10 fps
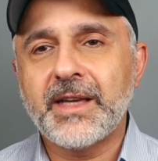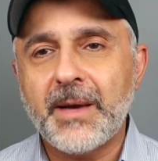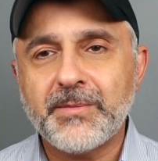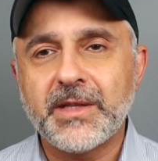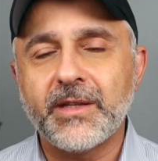
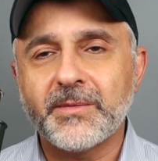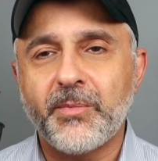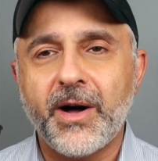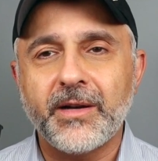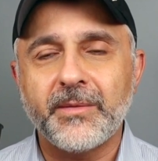kept in this
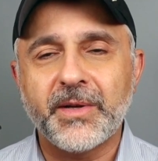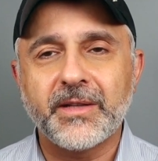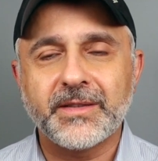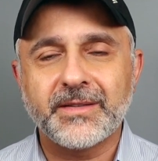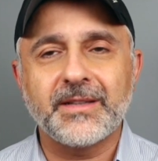bottle
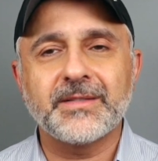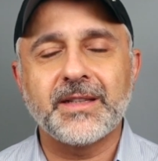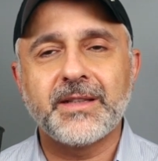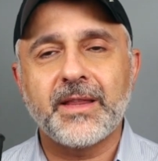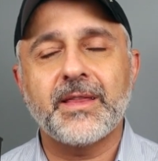because as I
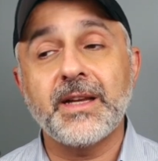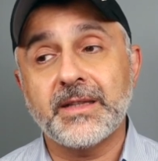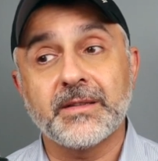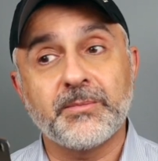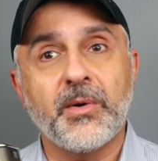said, I
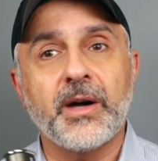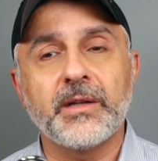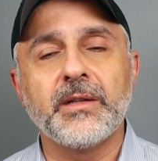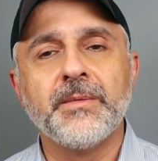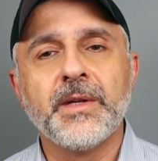think this
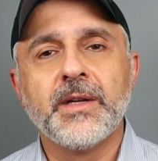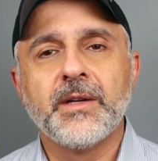bottle